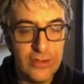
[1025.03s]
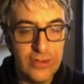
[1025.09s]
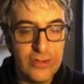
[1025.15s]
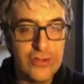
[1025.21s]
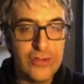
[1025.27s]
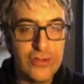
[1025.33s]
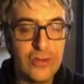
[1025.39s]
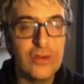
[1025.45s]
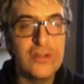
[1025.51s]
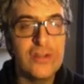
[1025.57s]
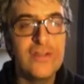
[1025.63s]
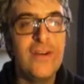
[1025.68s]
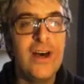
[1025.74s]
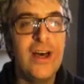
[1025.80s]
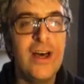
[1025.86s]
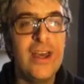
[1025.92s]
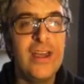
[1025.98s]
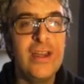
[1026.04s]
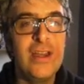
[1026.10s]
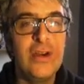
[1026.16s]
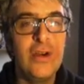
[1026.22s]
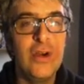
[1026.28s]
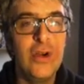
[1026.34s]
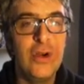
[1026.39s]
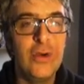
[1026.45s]
source
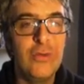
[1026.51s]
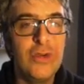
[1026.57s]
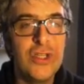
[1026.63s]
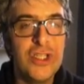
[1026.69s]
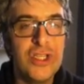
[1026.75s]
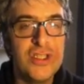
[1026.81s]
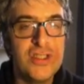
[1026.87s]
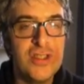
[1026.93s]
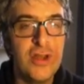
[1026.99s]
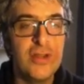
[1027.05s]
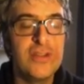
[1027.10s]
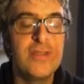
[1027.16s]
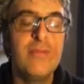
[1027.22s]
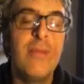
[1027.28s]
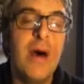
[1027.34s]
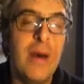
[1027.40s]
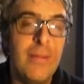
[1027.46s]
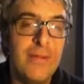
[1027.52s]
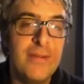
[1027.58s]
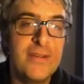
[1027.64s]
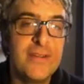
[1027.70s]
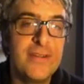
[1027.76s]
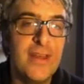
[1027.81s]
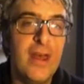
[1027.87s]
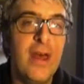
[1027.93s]
file which is not
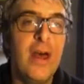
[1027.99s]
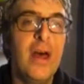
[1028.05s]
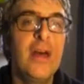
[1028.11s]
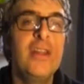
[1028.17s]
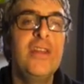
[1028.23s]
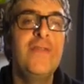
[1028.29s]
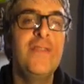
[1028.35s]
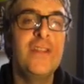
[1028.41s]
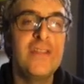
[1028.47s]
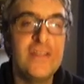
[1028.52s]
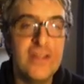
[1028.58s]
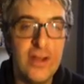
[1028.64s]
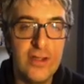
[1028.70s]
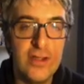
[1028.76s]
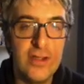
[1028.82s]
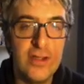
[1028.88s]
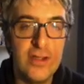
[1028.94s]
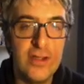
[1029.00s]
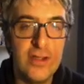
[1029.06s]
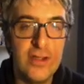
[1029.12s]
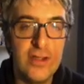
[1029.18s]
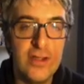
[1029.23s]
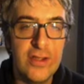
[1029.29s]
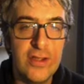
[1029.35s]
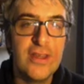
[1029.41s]
mapped. And if it's not
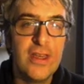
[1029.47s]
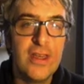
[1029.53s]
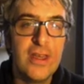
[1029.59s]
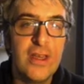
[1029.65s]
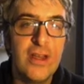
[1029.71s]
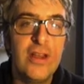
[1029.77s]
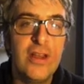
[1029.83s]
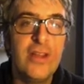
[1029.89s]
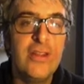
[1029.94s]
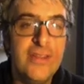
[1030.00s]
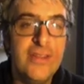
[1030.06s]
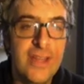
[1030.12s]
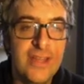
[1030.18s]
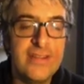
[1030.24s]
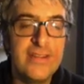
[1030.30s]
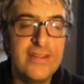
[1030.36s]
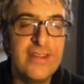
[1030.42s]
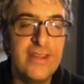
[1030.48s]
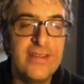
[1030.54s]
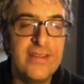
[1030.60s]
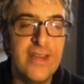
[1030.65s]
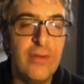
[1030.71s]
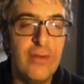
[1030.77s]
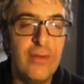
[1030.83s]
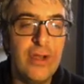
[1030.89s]
mapped, that
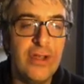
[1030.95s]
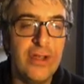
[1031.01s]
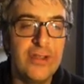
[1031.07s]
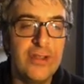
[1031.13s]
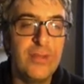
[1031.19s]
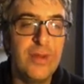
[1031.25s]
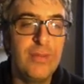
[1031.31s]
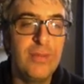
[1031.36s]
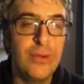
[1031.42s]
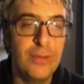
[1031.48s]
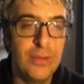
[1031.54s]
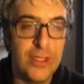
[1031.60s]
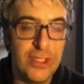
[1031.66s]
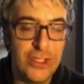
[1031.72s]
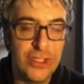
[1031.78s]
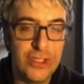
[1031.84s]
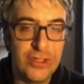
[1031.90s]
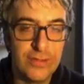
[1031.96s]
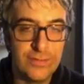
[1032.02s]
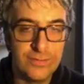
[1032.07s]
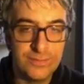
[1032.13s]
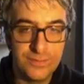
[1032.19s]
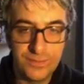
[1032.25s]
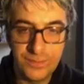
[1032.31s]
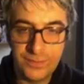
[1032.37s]
data will not be published.
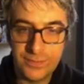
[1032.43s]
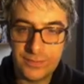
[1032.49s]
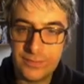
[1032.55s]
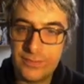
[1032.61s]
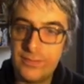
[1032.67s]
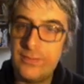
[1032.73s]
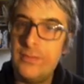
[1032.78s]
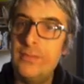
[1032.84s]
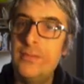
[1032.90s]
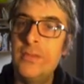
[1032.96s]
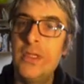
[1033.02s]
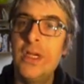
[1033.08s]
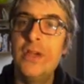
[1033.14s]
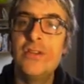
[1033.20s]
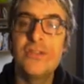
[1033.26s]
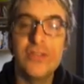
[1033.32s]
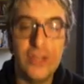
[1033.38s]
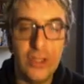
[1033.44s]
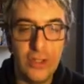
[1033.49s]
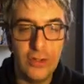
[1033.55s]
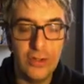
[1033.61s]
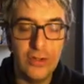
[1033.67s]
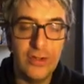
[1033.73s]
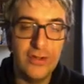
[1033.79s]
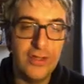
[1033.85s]

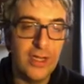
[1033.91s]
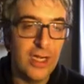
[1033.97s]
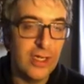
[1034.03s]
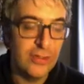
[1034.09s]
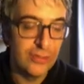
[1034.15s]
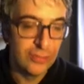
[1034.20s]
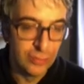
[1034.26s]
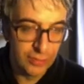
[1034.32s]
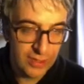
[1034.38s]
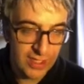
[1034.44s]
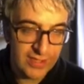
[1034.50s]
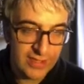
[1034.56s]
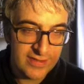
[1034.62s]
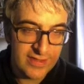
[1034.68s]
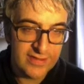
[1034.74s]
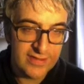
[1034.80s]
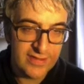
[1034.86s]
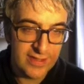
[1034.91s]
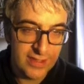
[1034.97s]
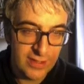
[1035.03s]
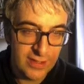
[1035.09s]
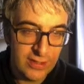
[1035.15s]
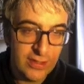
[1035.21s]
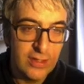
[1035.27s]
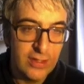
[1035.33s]
So there are two cases
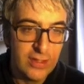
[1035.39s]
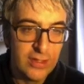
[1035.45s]
here.